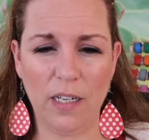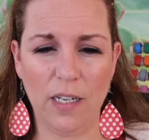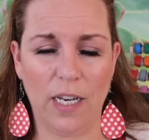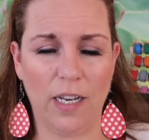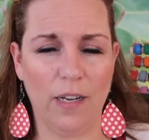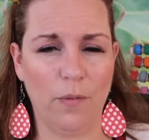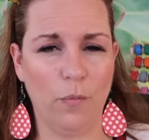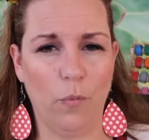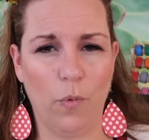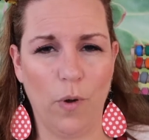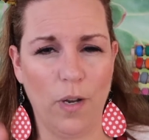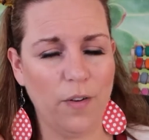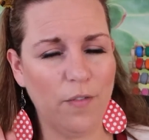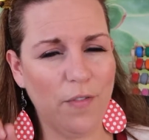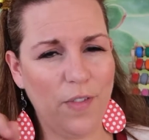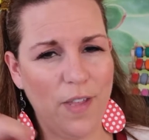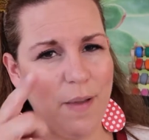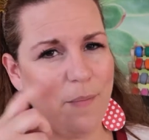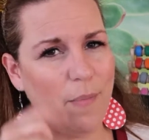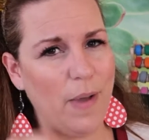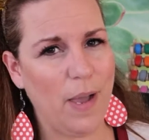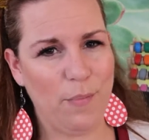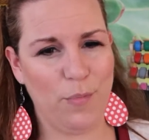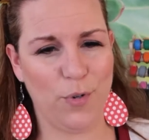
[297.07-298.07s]
and one of
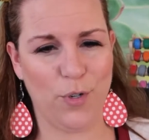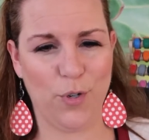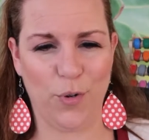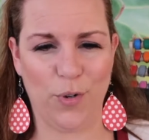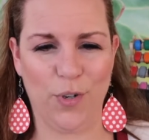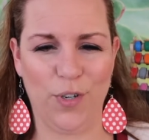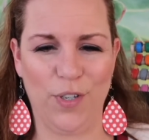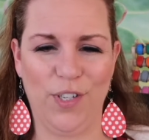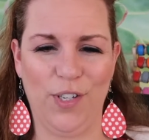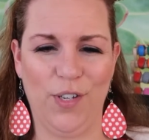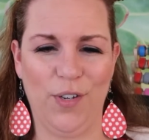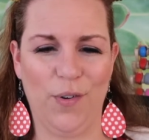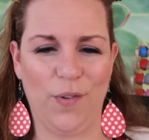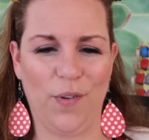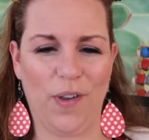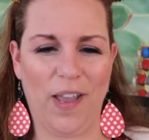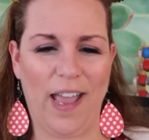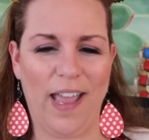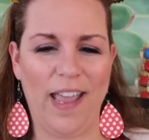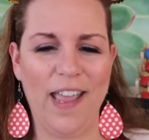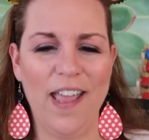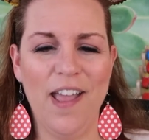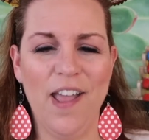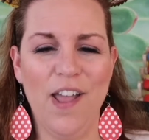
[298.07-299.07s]
them I'm sure is you,
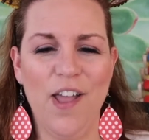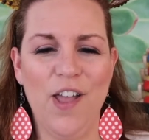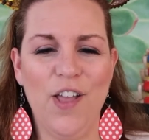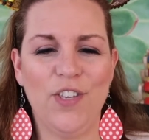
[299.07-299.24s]
okay?